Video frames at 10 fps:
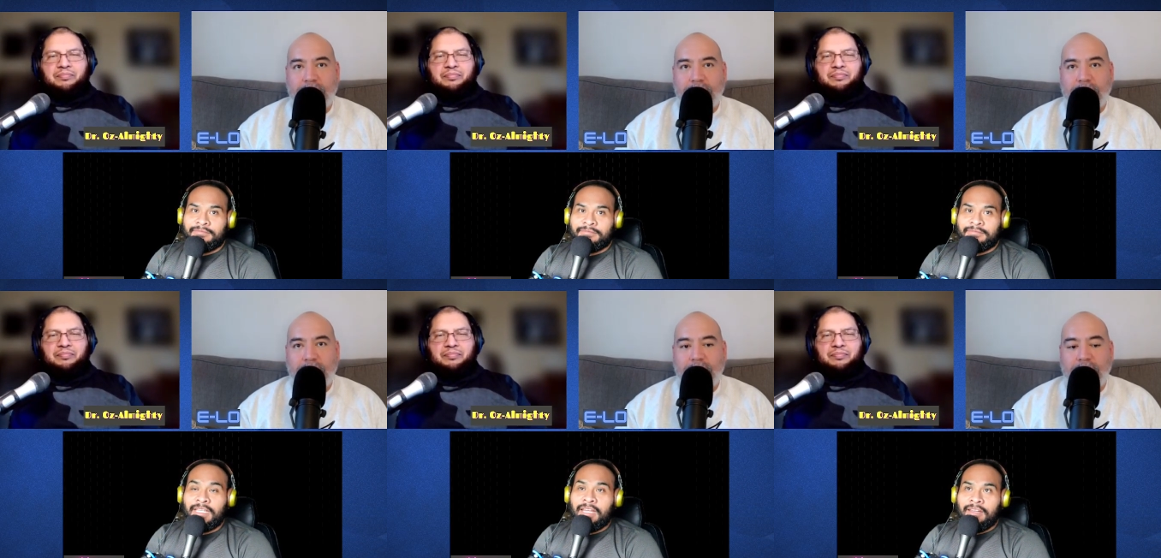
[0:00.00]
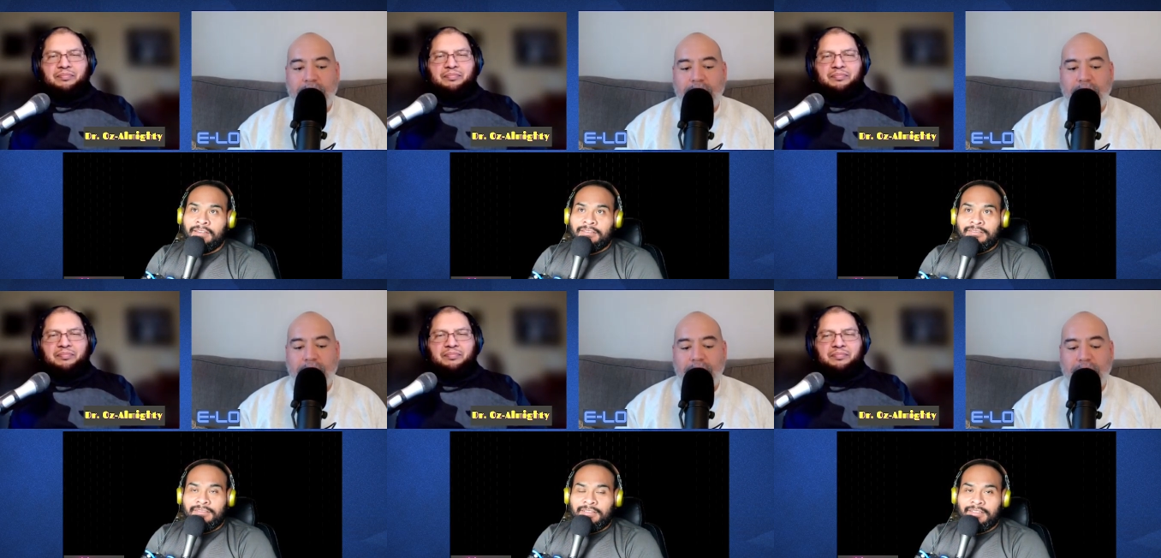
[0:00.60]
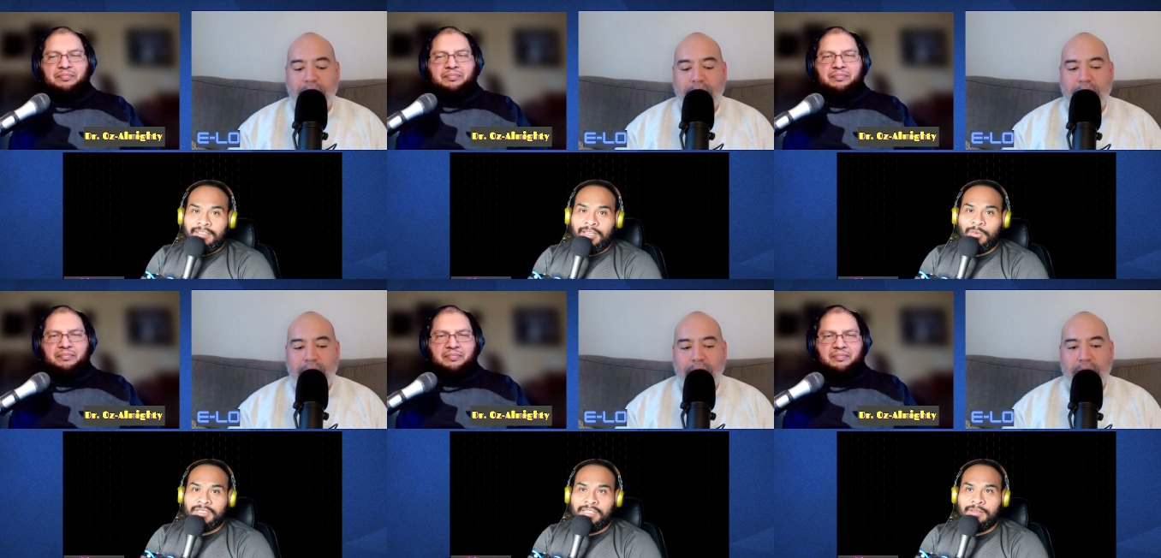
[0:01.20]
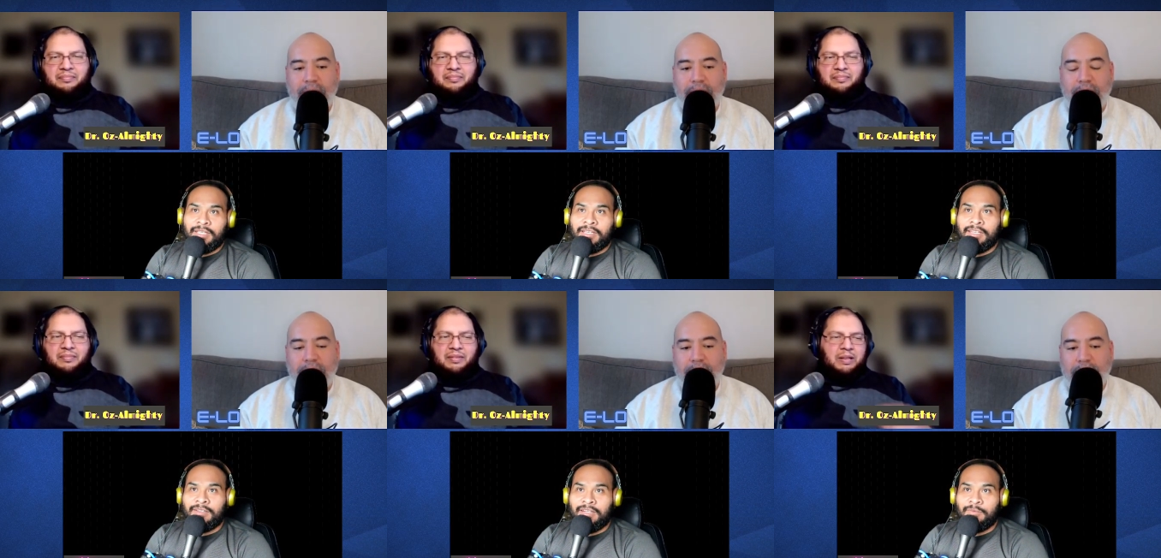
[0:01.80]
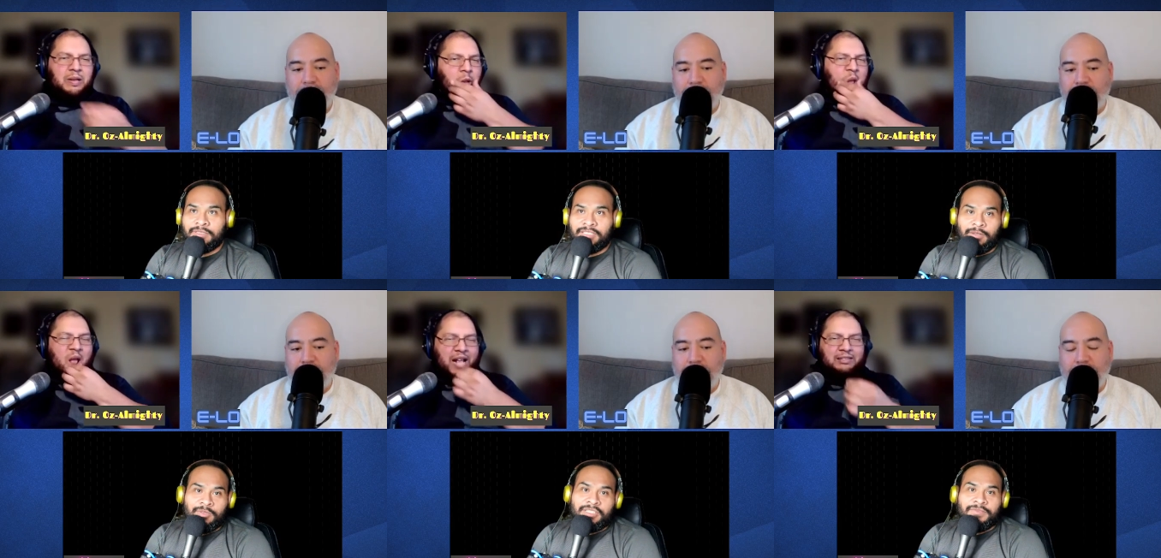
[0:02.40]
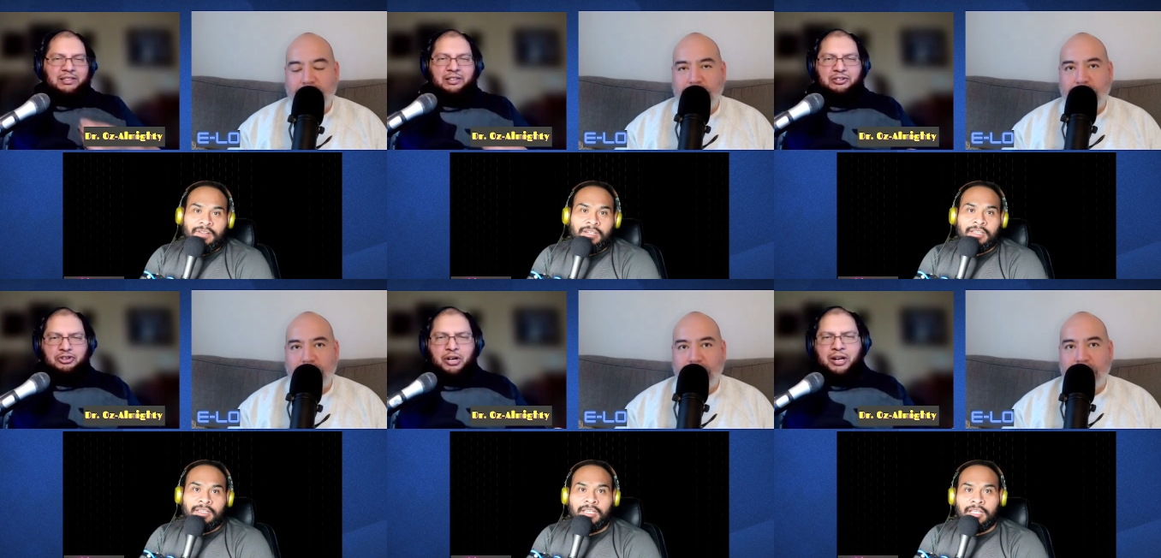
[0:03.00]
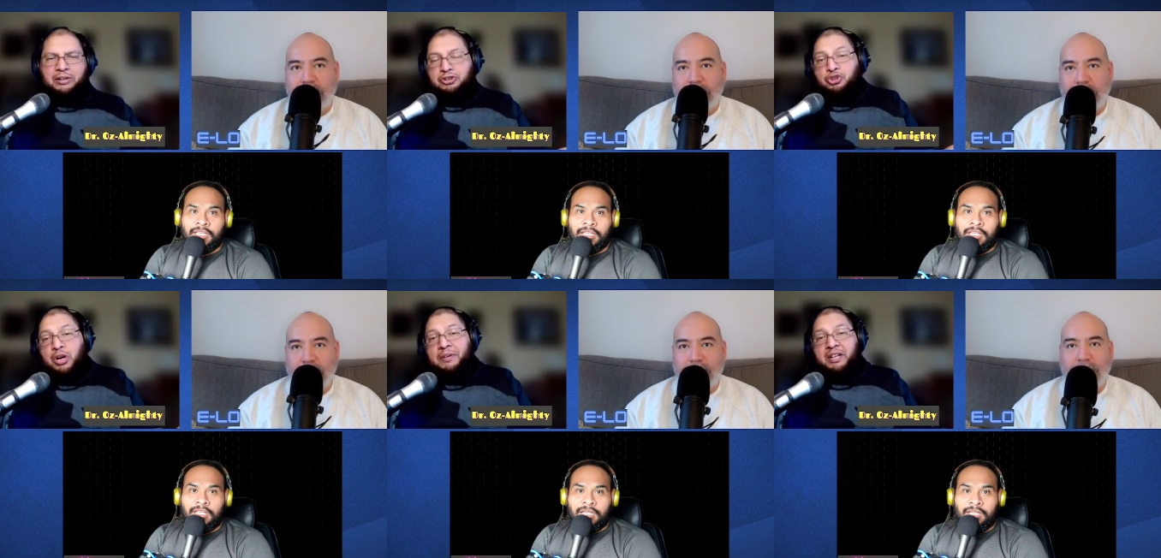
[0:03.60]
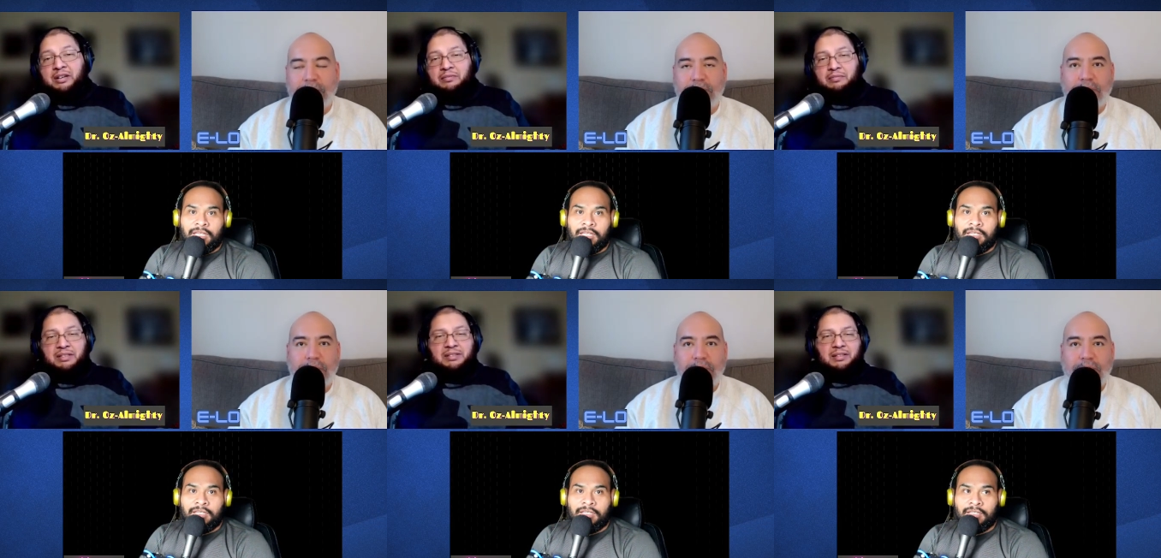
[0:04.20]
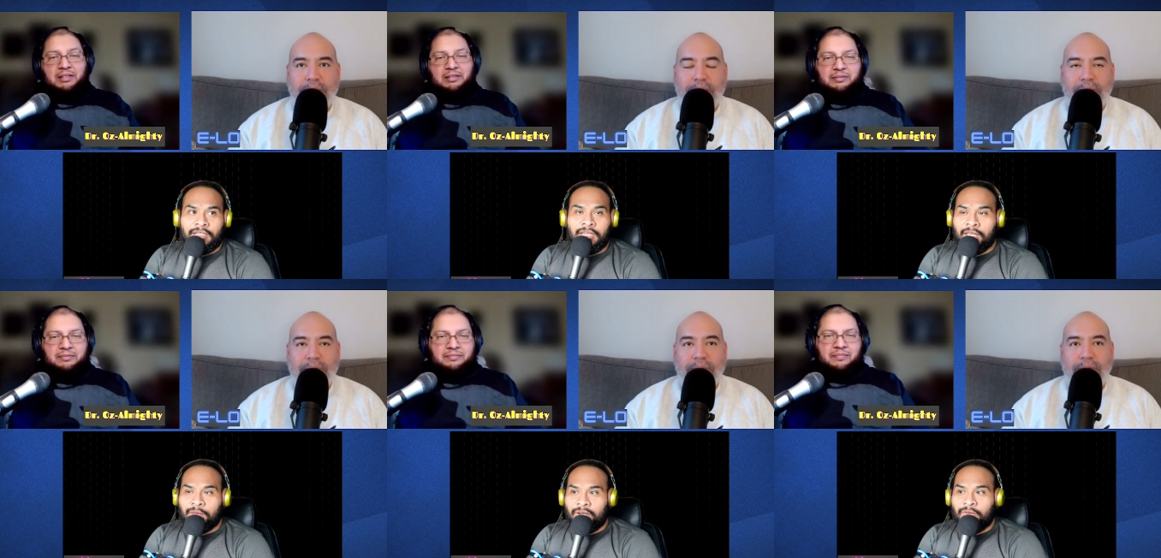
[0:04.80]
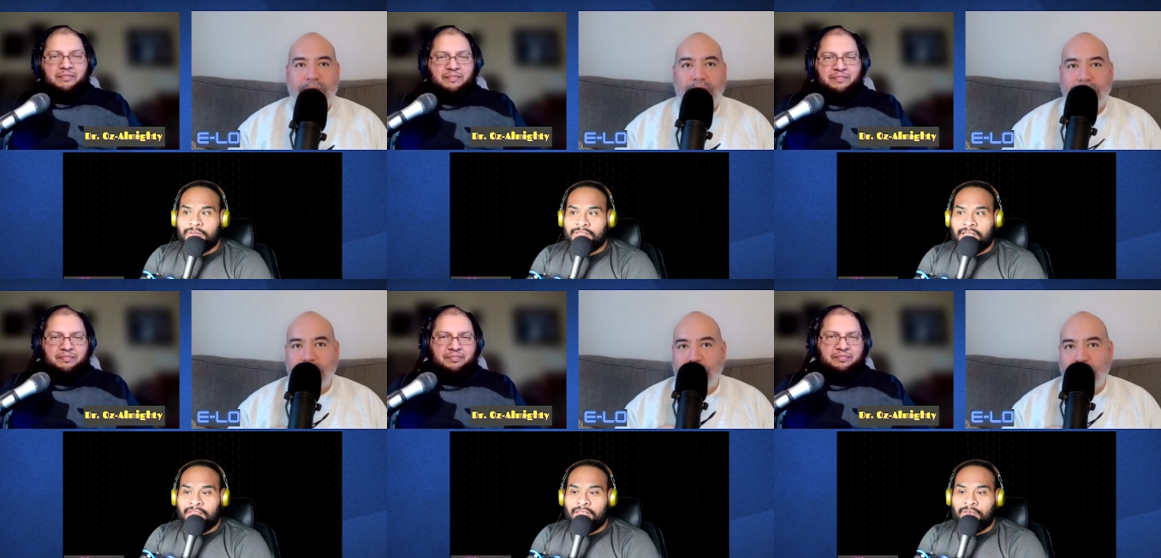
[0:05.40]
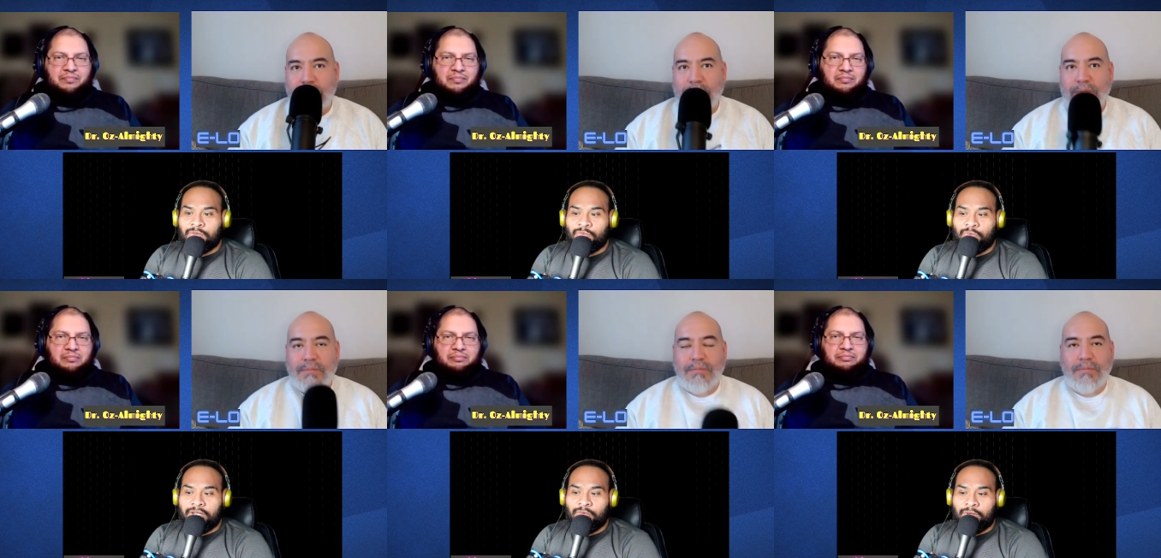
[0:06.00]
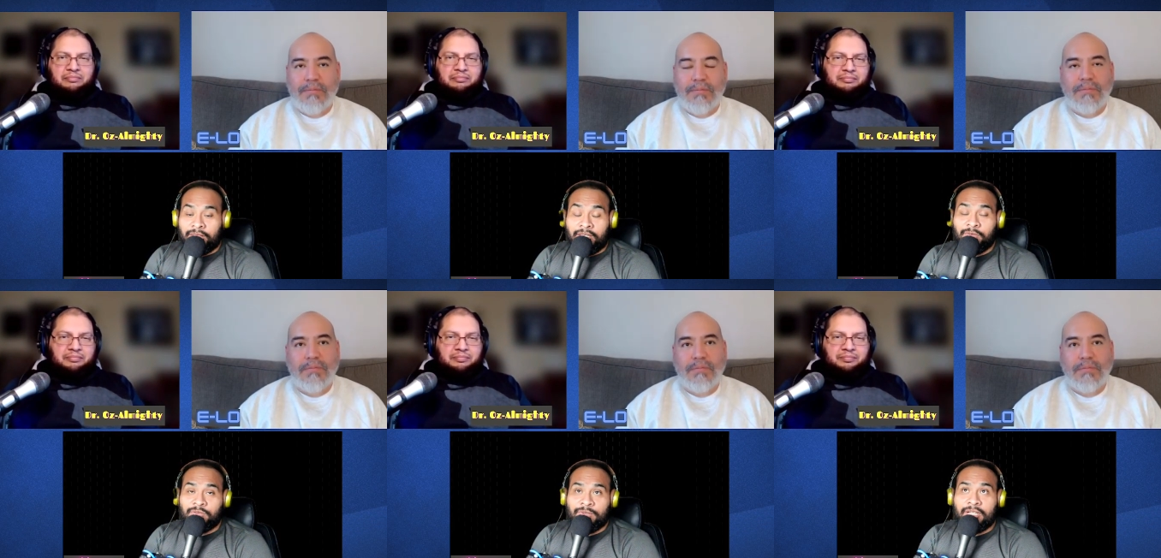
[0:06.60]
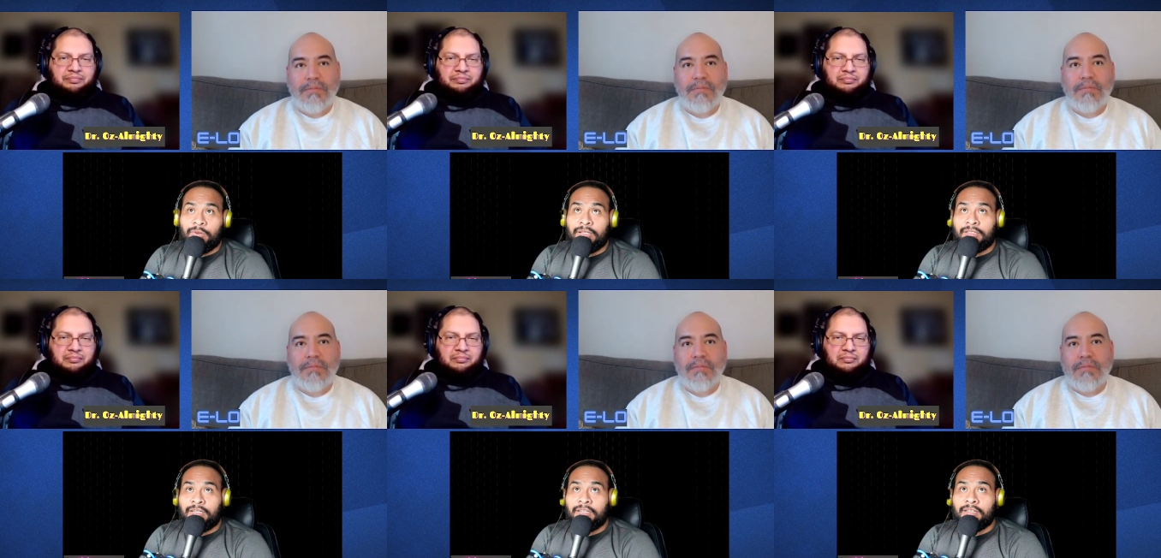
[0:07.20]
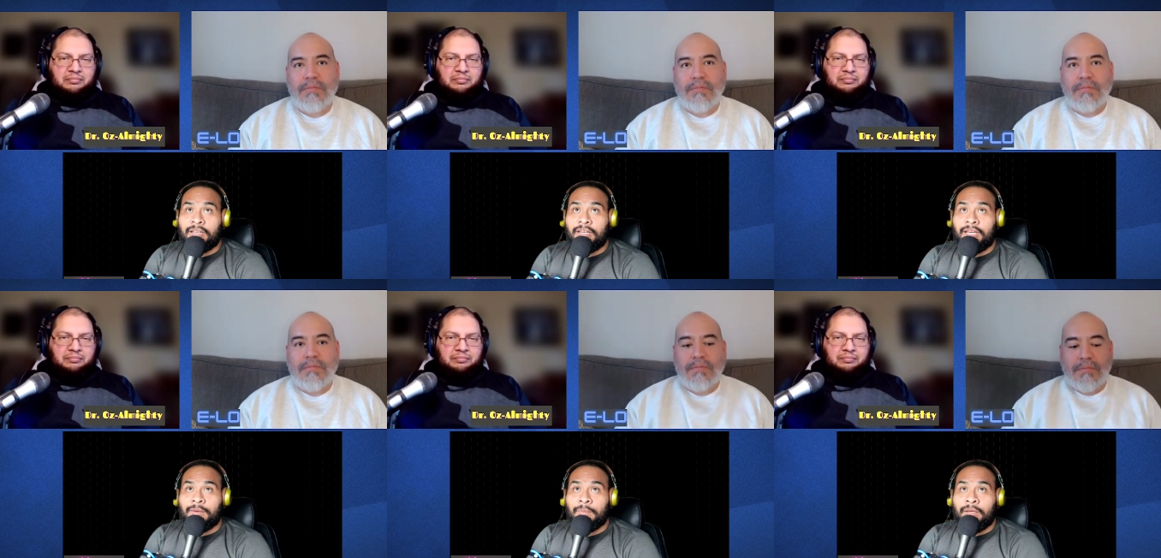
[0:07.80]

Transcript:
Speaker 1: Yeah. It was it, it it was it was
Speaker 2: just it was, funny. It was a it was a dramedy basically.
Speaker 1: Yeah, but it was I think it was really I think it was really well done. Uh,